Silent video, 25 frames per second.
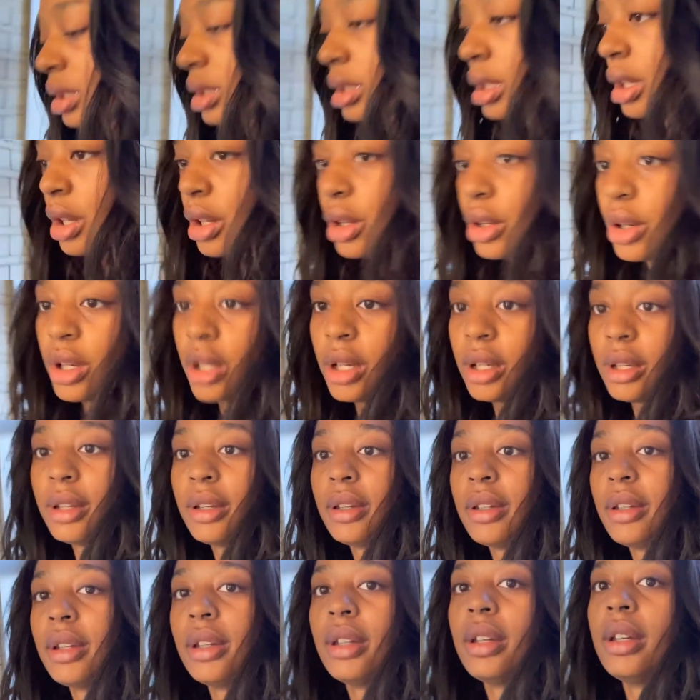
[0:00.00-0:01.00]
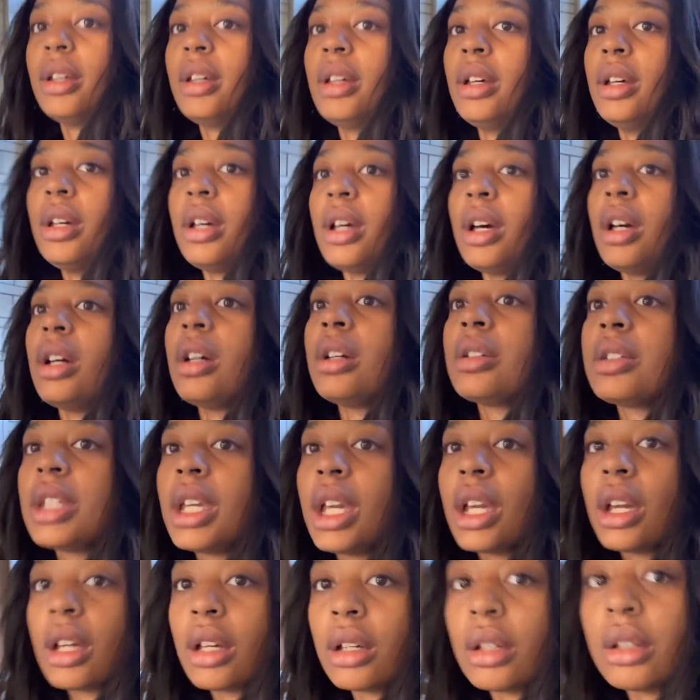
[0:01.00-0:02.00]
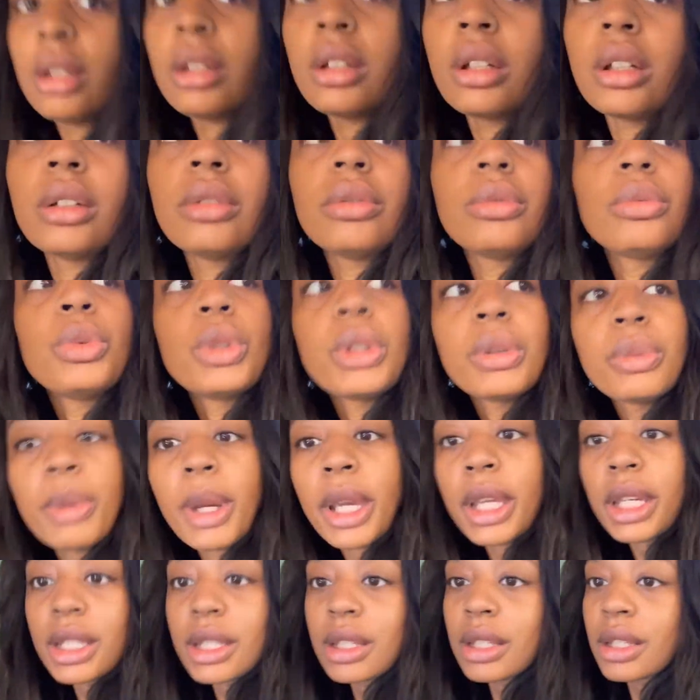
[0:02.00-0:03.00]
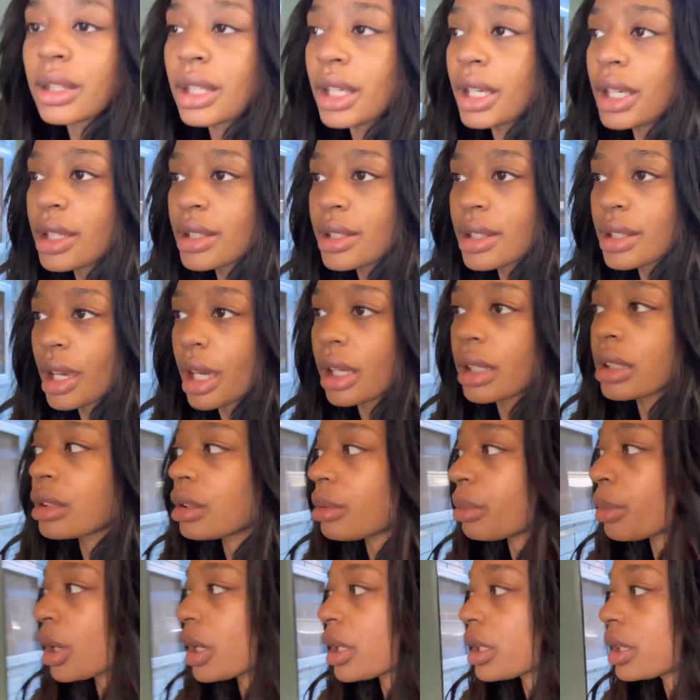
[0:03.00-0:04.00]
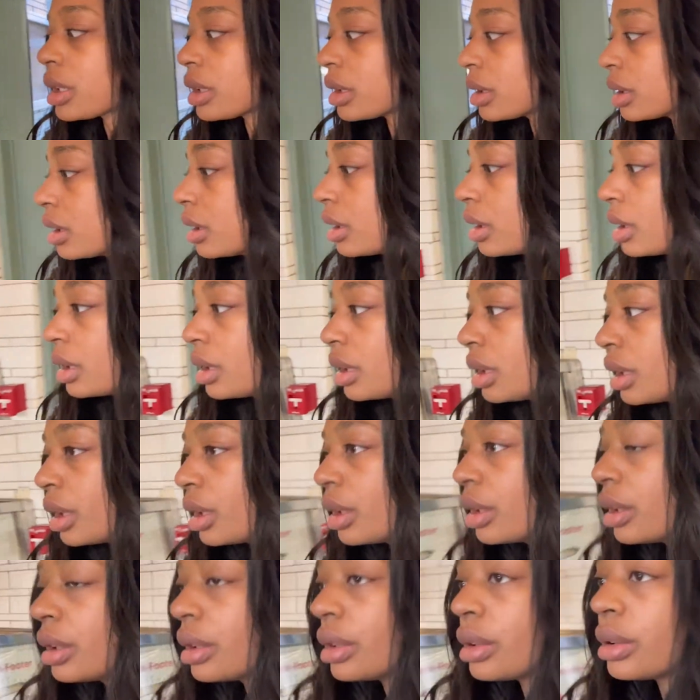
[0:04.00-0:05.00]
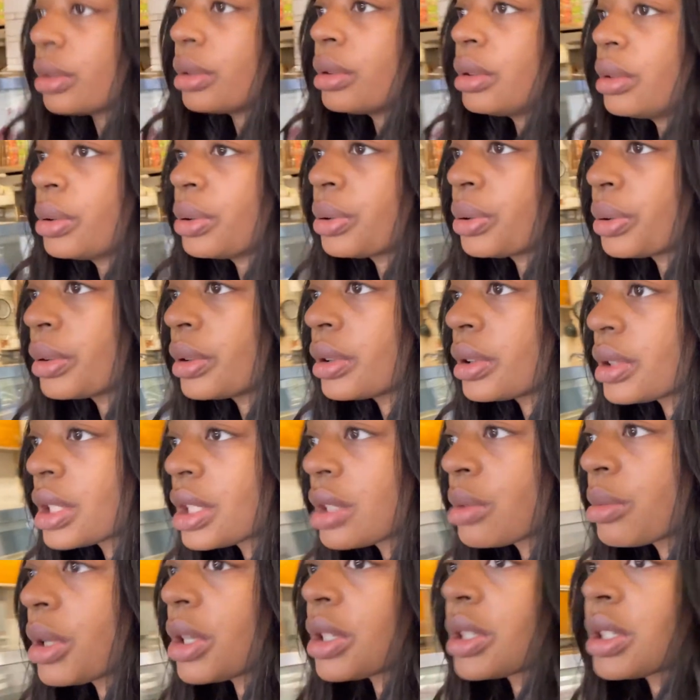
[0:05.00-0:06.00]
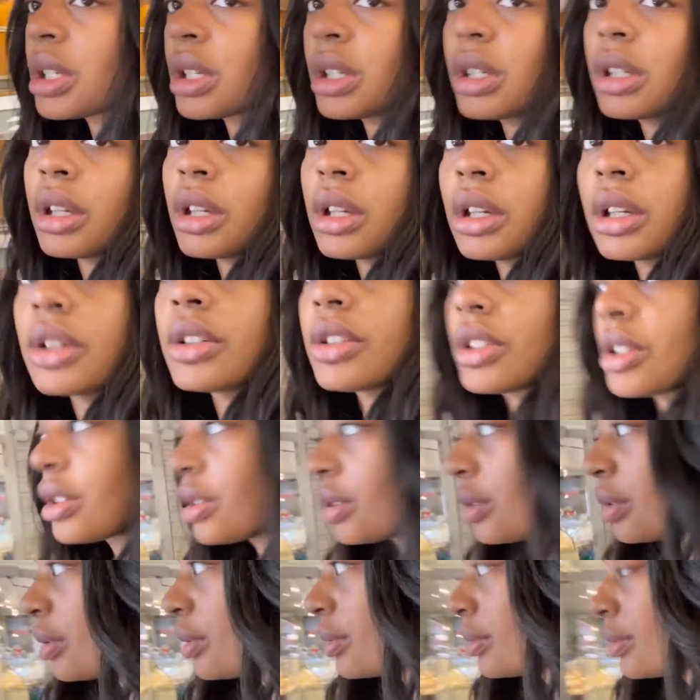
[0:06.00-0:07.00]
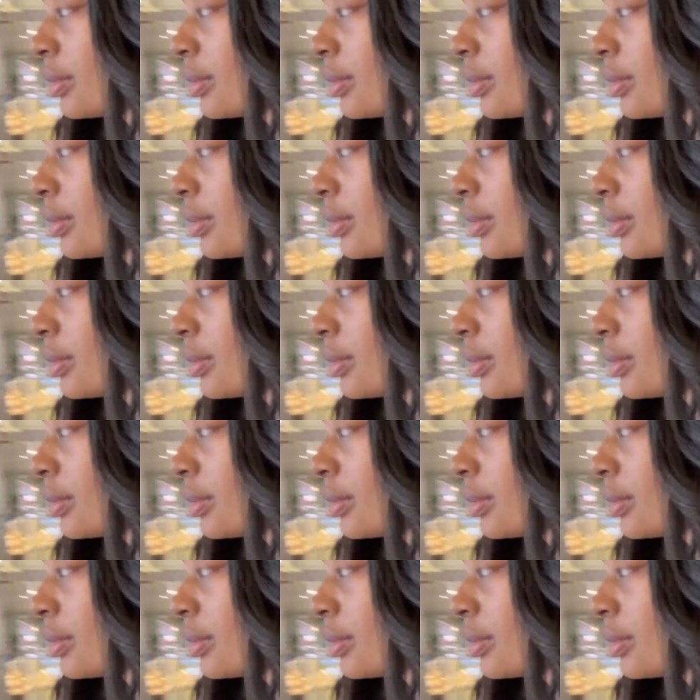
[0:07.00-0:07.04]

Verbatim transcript: So uh, yeah, we made it to the inside of the market. Whew, smells good in here too.